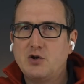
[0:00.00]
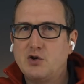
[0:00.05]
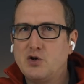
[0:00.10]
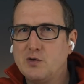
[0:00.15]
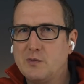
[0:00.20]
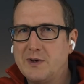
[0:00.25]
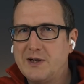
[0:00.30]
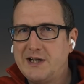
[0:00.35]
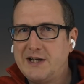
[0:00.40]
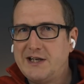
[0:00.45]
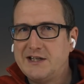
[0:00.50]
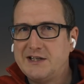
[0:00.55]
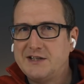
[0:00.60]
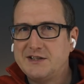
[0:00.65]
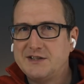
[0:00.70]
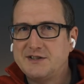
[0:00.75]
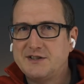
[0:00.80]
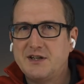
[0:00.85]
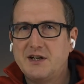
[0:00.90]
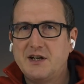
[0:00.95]

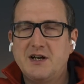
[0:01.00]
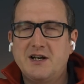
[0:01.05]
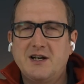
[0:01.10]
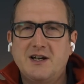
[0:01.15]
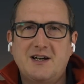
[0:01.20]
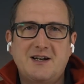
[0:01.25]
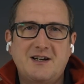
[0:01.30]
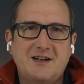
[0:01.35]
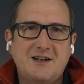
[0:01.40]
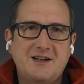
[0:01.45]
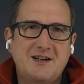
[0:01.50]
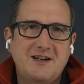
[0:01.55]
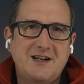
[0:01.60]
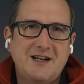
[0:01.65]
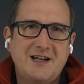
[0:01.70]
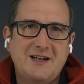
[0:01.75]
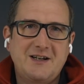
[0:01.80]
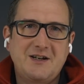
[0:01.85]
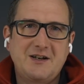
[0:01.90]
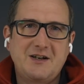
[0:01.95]
Kubernetes, uh,
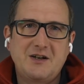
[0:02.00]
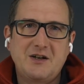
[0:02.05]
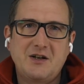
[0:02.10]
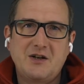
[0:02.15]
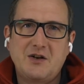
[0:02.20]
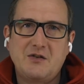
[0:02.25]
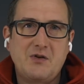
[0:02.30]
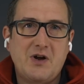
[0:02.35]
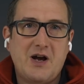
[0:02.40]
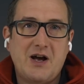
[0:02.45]
and, and